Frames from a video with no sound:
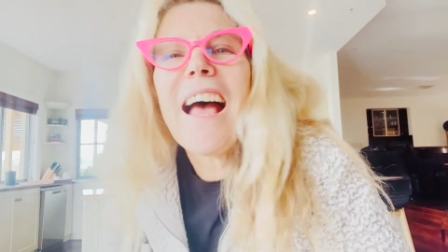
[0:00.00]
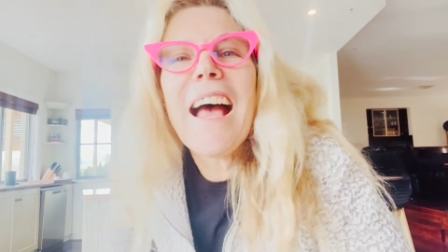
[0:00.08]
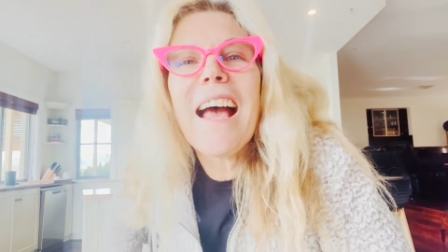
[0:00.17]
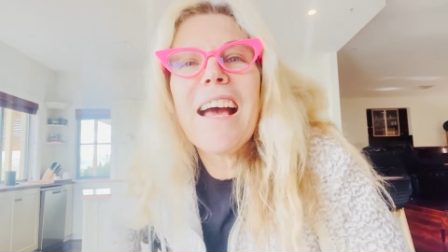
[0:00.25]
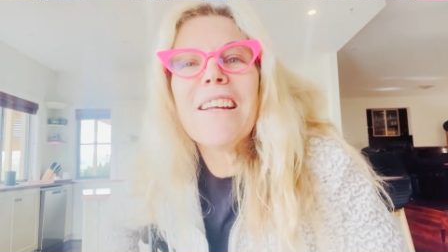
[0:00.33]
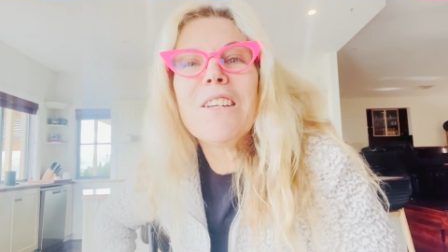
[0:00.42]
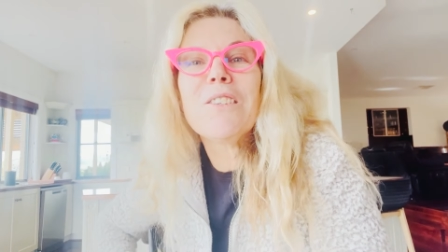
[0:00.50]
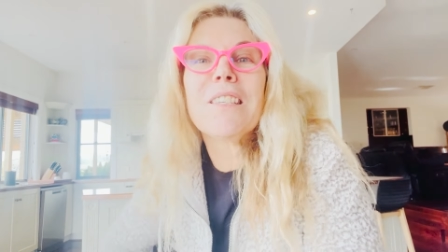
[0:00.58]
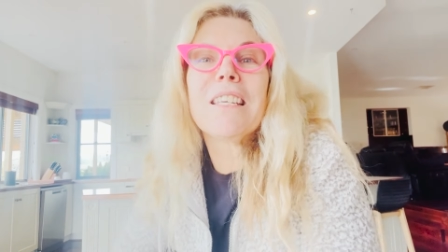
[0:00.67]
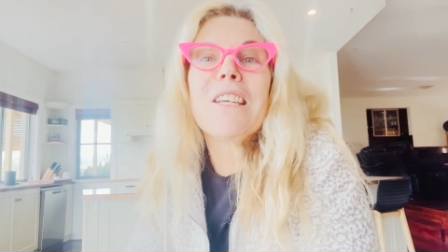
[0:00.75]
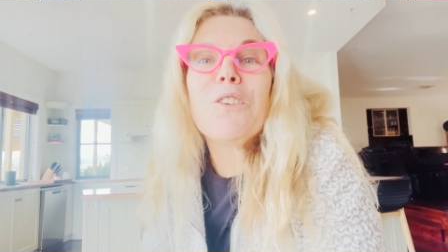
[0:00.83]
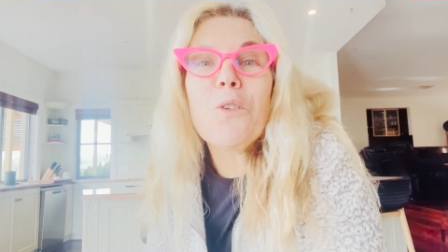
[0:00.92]
How do you
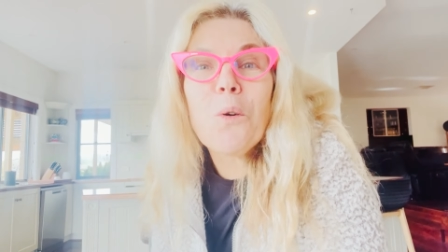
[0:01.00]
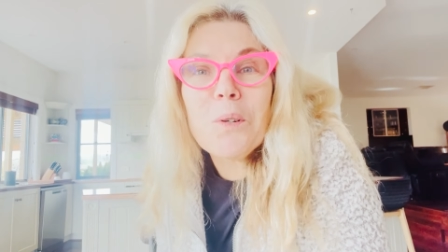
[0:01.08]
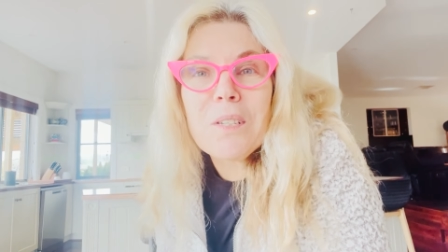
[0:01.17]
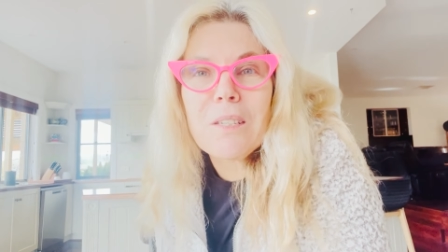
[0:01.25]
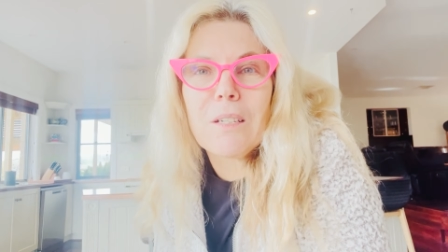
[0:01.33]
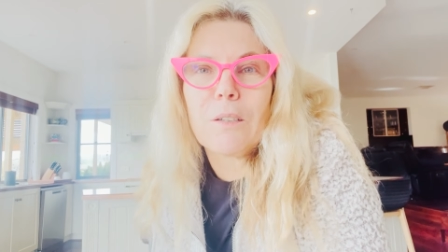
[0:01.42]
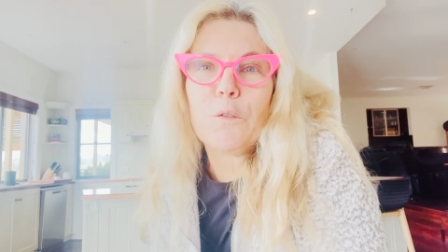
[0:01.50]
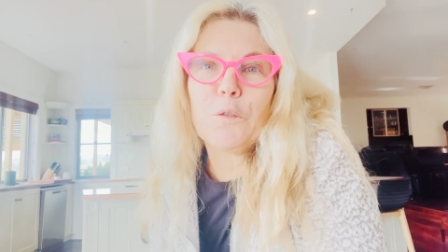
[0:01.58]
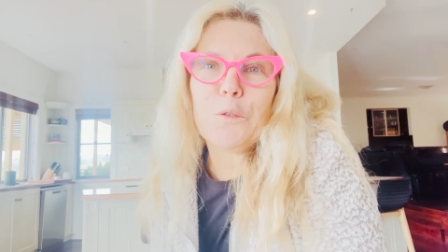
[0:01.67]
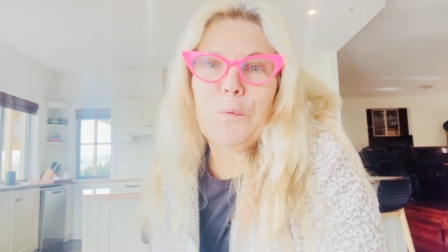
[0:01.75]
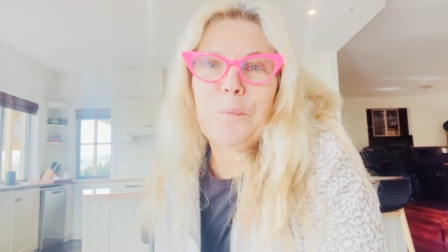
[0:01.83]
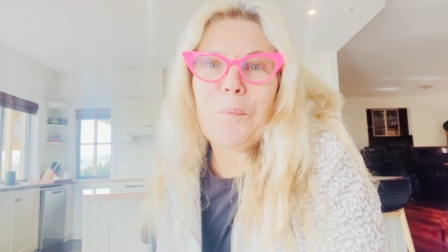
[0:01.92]
see
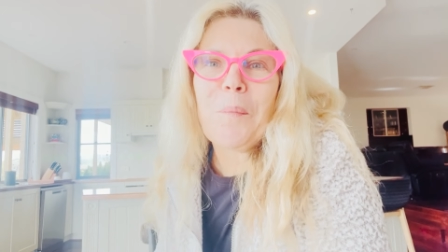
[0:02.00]
yourself?